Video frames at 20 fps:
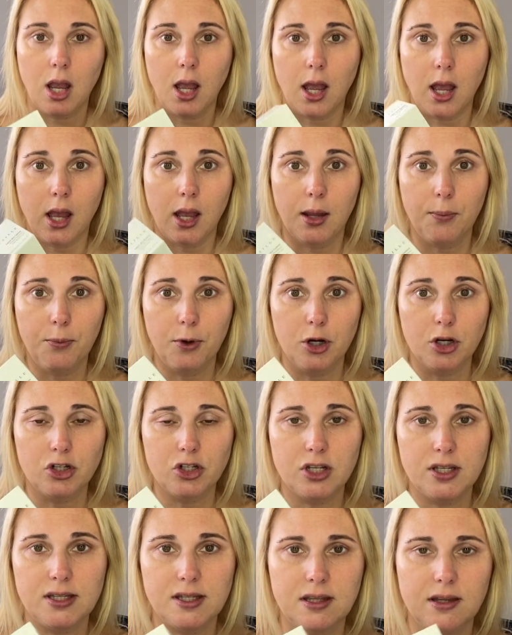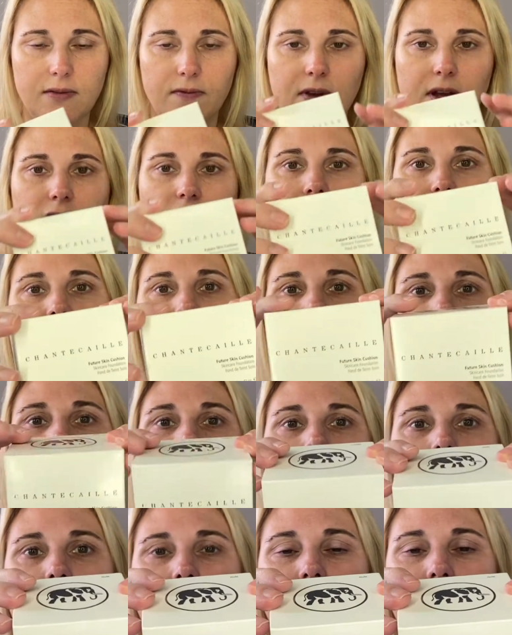I purchased the foundation
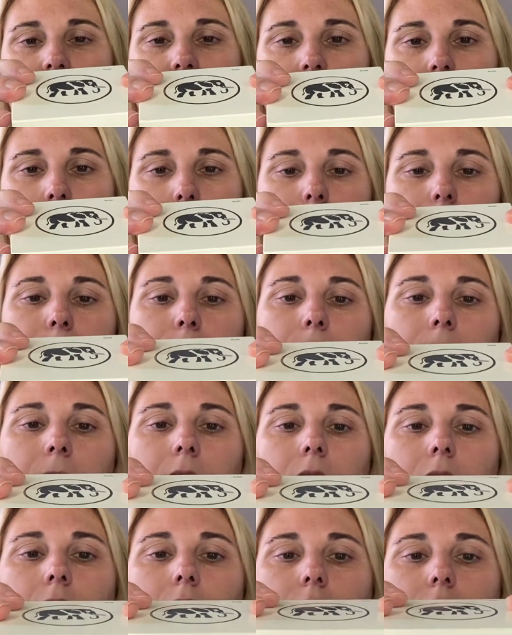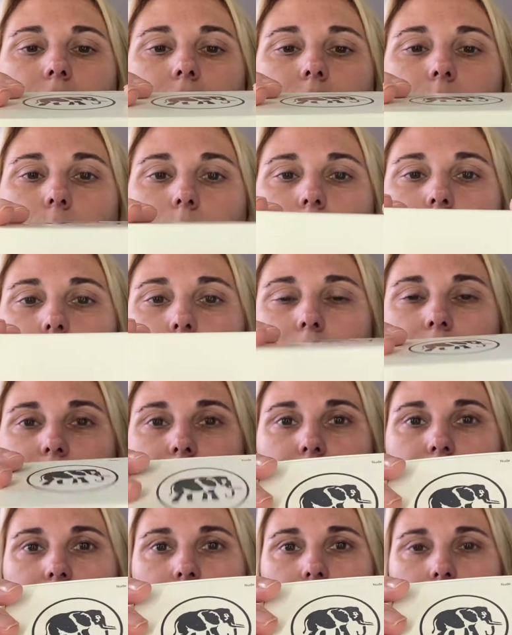and it just came. So we're going to
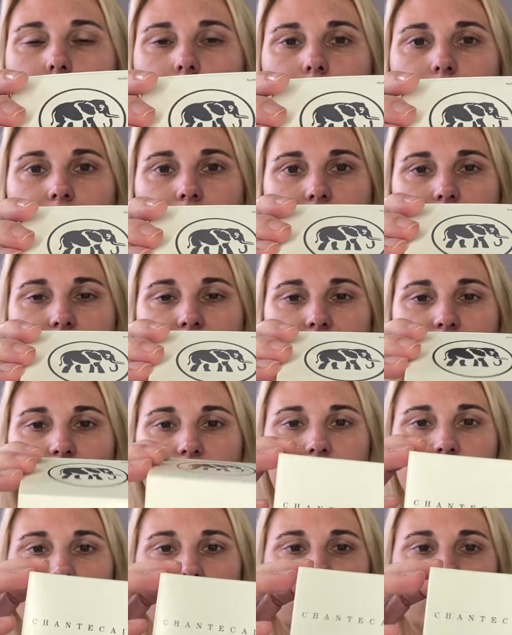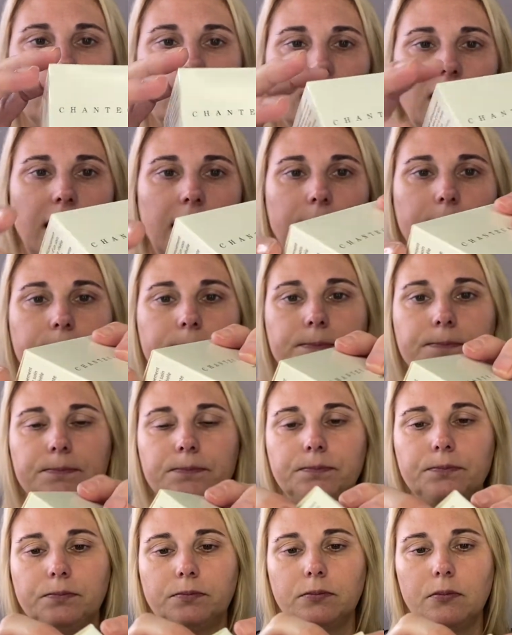use this foundation today
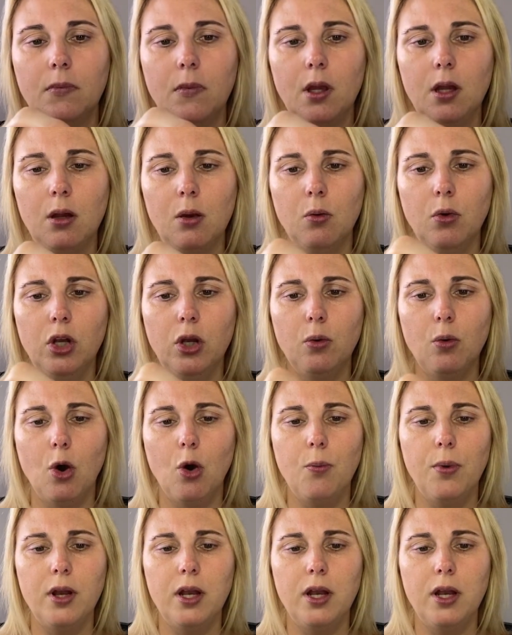when you open